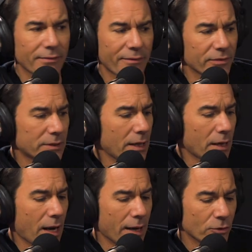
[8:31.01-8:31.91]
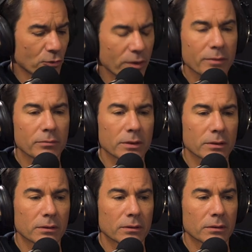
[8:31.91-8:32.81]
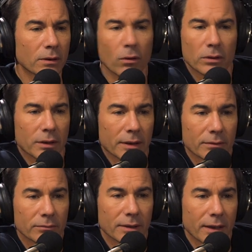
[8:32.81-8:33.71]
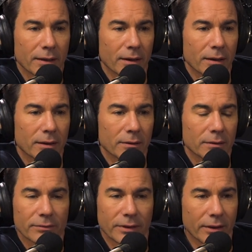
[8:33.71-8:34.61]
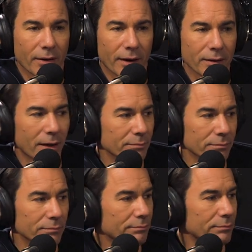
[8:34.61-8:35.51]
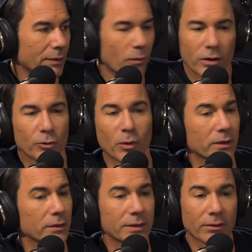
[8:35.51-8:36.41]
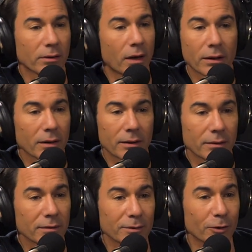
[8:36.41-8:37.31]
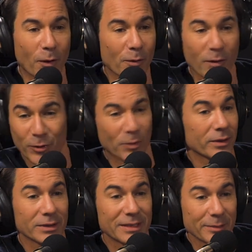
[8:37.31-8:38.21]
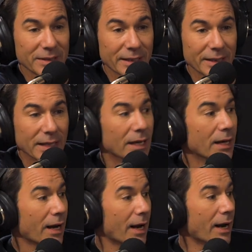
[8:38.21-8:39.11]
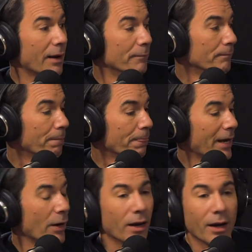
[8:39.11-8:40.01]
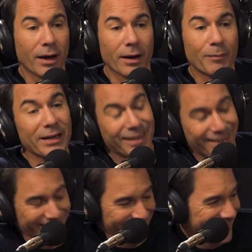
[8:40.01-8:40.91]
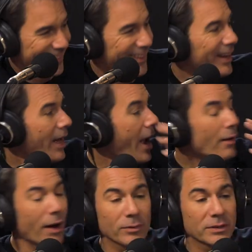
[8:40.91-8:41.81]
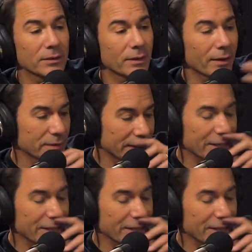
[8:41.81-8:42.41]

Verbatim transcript: I've often said, I dreamed locally when I uh, lived here. I I'm, i wanted to work at the Tarragon Theater. You know, mm-hmm. I wanted to work at the CBC. Mm-hmm. Um, bad idea. Bad. I, I, was a I was